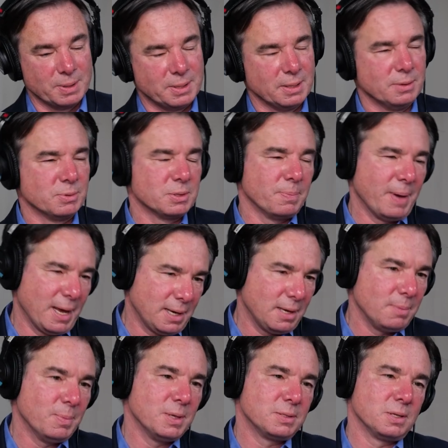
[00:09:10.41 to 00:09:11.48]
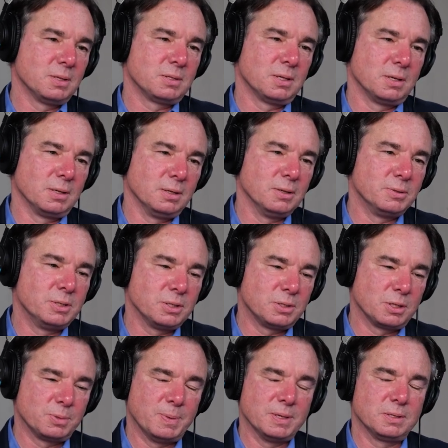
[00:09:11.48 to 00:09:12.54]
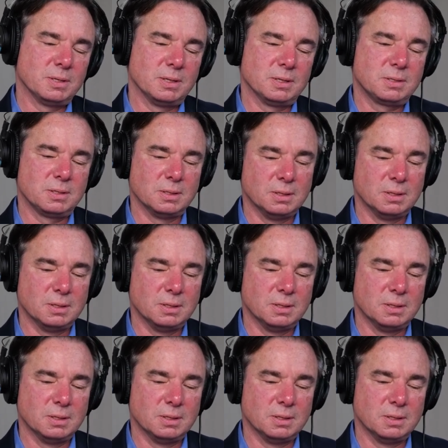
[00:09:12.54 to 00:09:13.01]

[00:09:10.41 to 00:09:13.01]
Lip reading: but then there was a banking business and a logistics business.